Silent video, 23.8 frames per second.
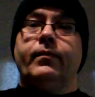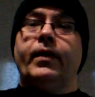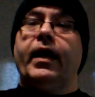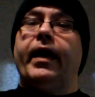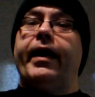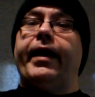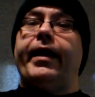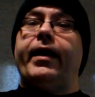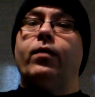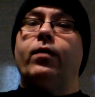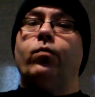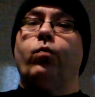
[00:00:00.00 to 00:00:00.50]

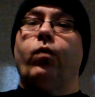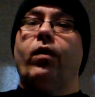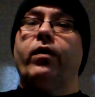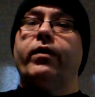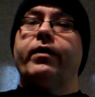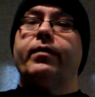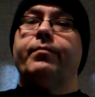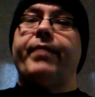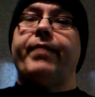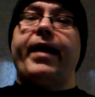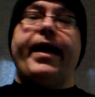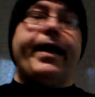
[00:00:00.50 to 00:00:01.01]
And
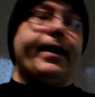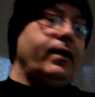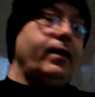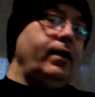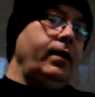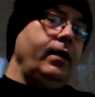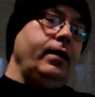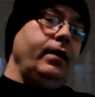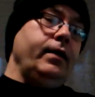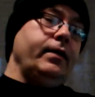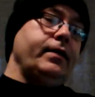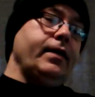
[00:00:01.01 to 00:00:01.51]
welcome back.
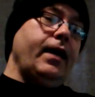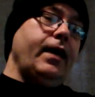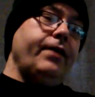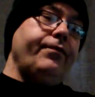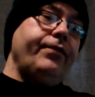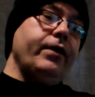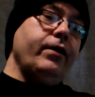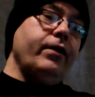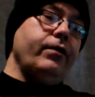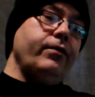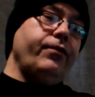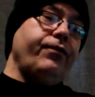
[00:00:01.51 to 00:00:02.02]
Now, I
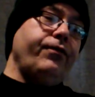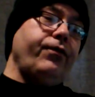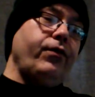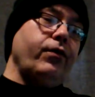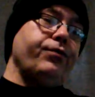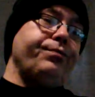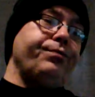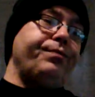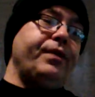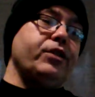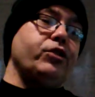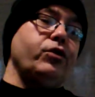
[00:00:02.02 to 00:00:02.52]
figured the
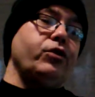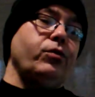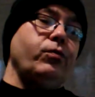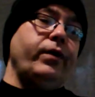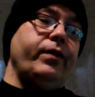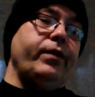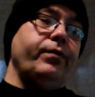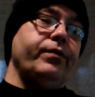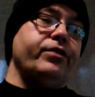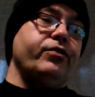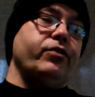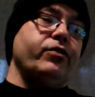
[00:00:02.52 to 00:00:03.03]
first picture we
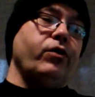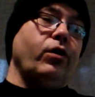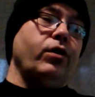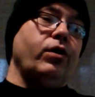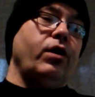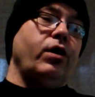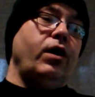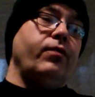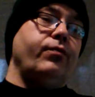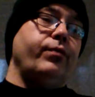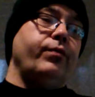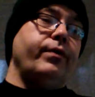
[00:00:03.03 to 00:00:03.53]
would start
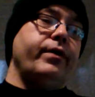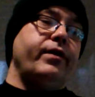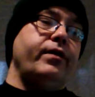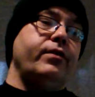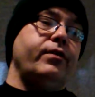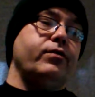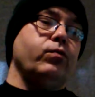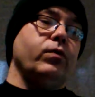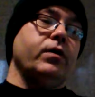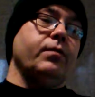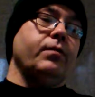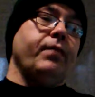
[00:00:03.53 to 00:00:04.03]
off with
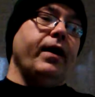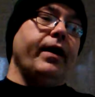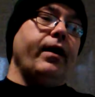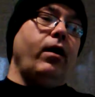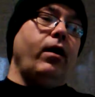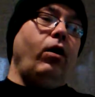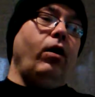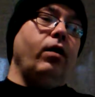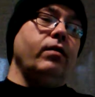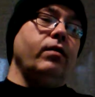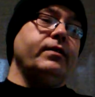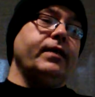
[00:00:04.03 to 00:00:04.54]
is one of my
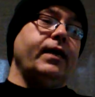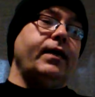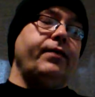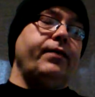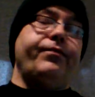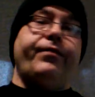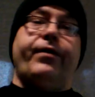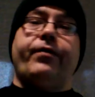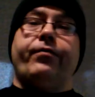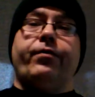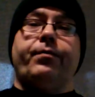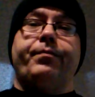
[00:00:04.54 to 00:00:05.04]
all-time
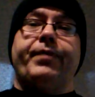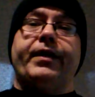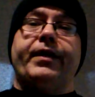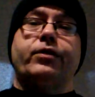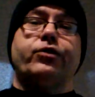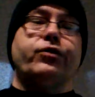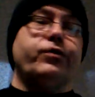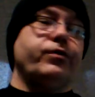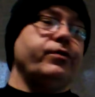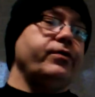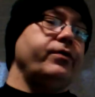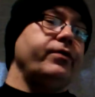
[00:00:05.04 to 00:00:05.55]
favorite
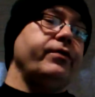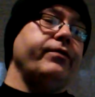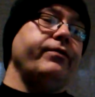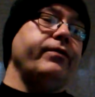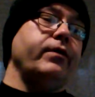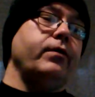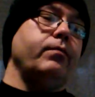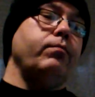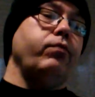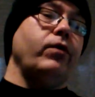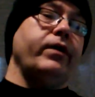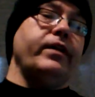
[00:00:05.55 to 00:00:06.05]
pictures of
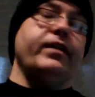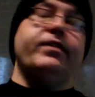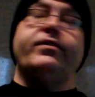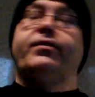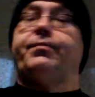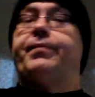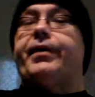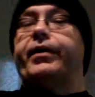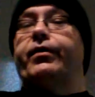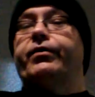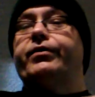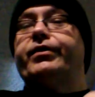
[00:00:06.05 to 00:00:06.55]
Britney
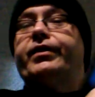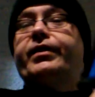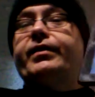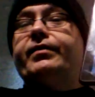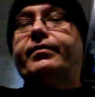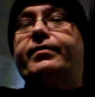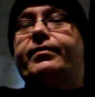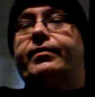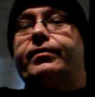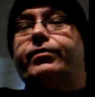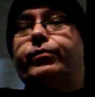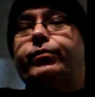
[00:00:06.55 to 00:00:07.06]
Spears, and
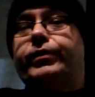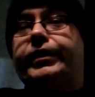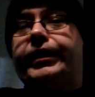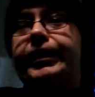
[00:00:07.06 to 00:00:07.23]
it's this one